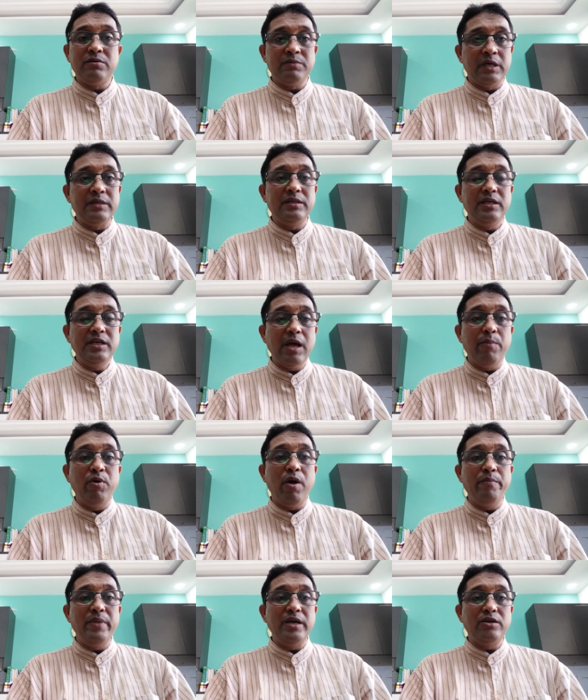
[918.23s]
the
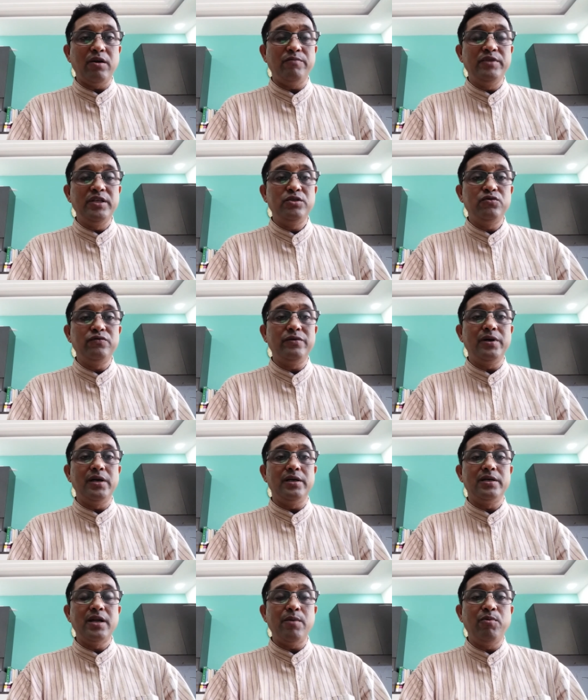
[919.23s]
development of this
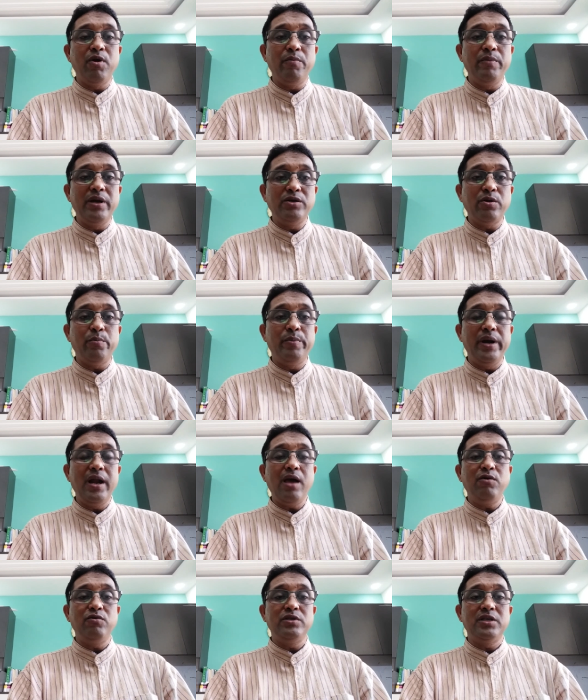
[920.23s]
world, development of
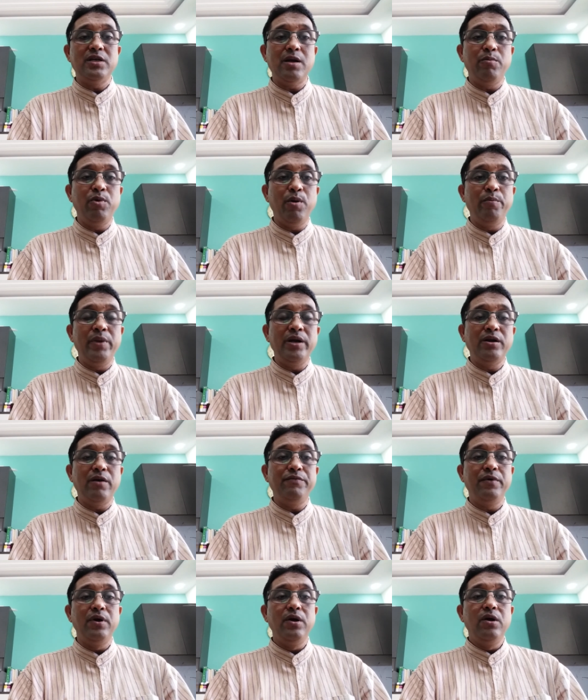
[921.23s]
pedagogy, development
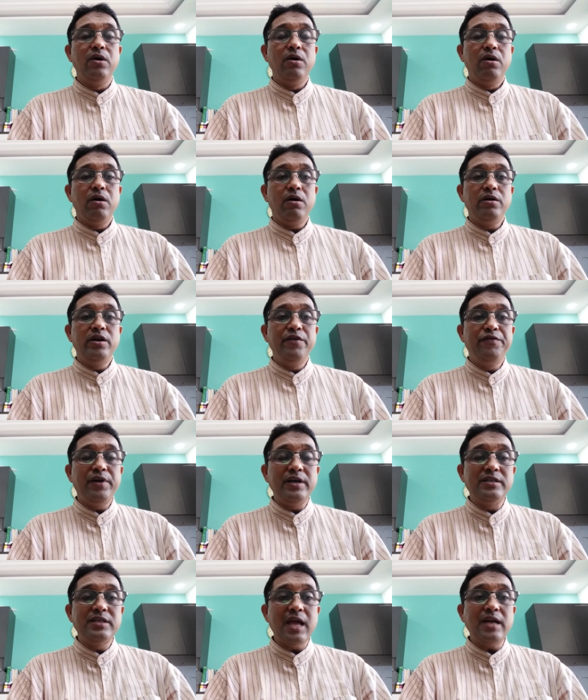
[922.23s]
of
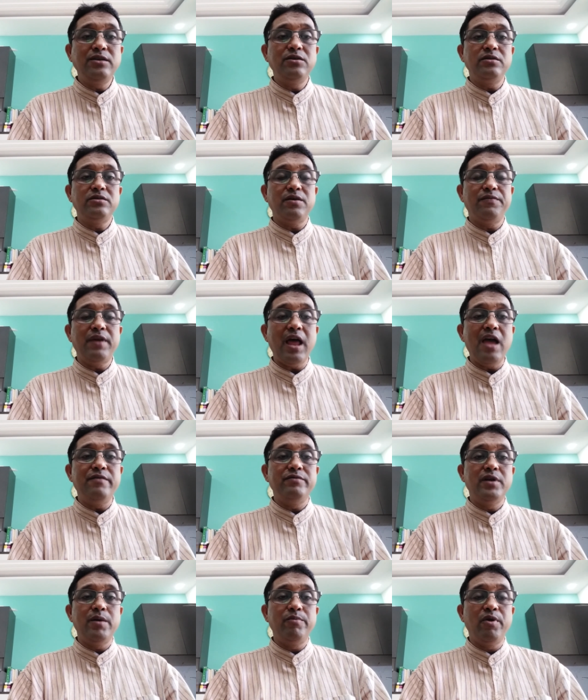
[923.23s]
different sectors of
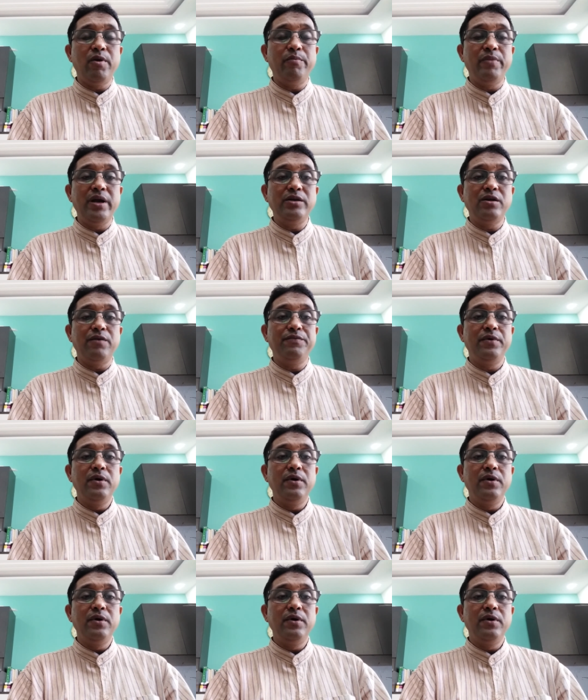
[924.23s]
life, development of